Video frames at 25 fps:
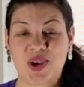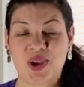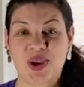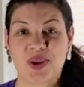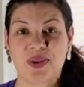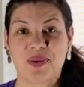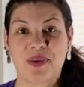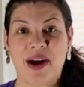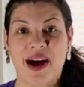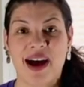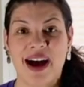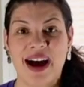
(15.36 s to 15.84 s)

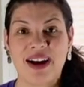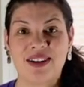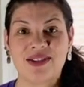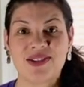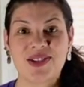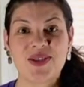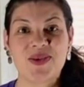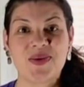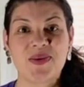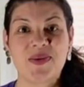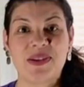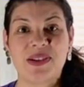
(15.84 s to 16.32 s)
you how
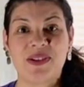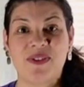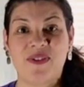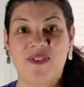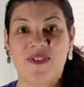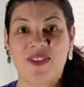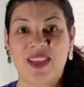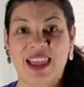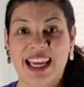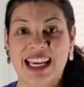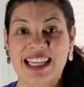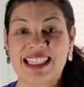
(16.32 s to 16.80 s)
to
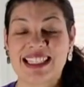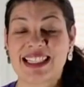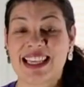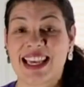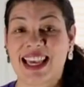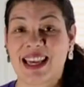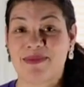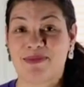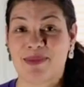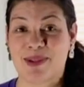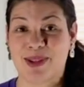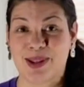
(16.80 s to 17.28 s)
inflate
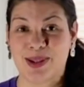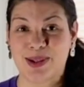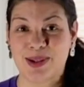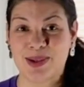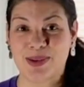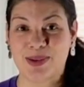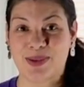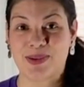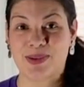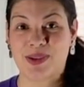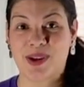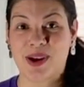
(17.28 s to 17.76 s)
a
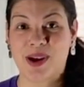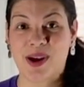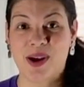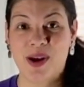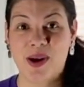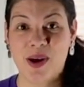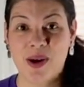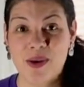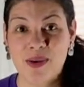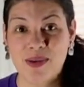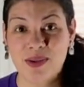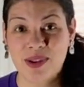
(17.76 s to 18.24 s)
balloon
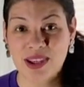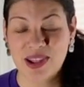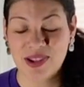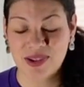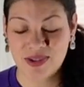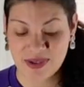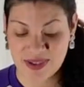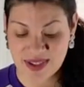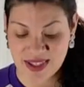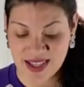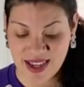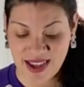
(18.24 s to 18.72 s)
only
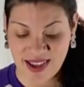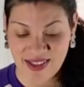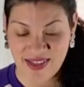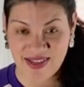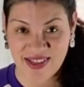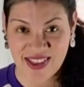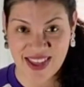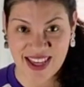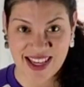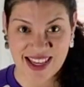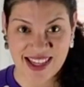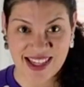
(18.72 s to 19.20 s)
using
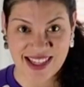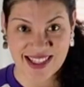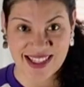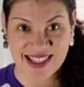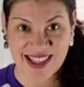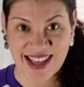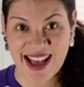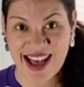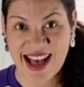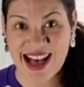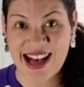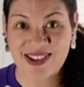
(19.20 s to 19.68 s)
these
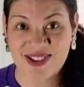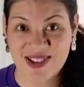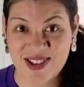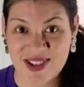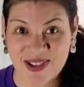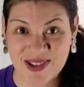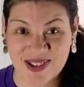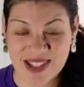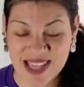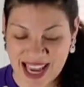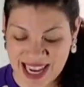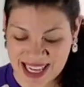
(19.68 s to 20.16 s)

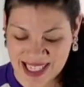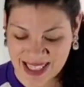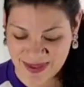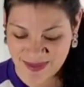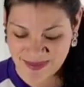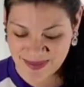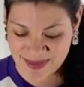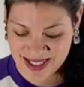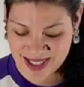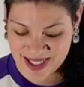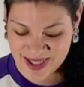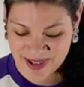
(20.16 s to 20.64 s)
household
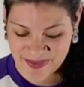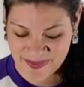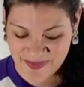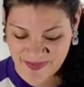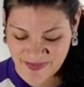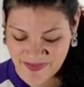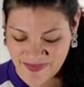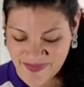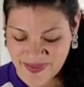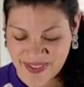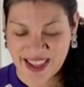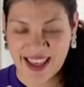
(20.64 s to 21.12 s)
items.
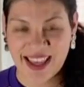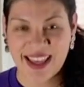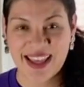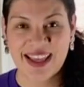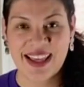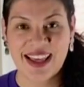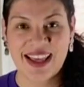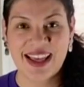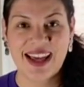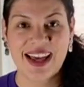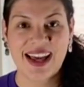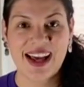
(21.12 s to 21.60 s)

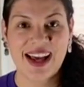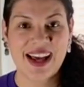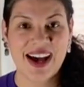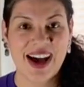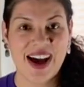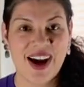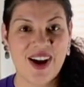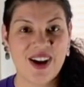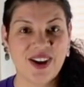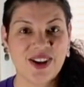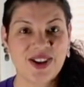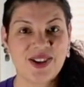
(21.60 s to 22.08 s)

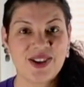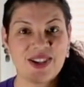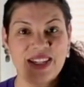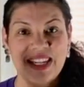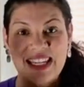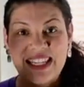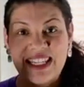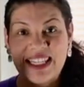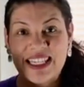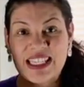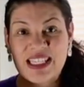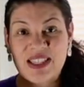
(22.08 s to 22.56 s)
All you
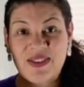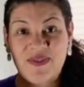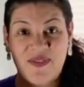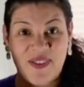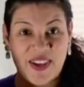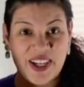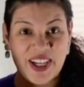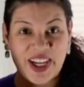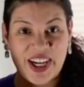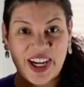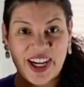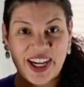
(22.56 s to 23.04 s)
need is
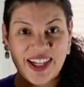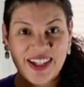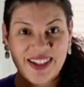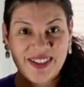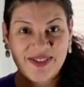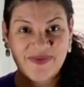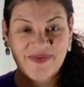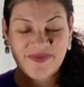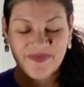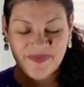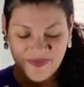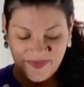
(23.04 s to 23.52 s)

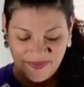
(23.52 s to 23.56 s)
vinegar,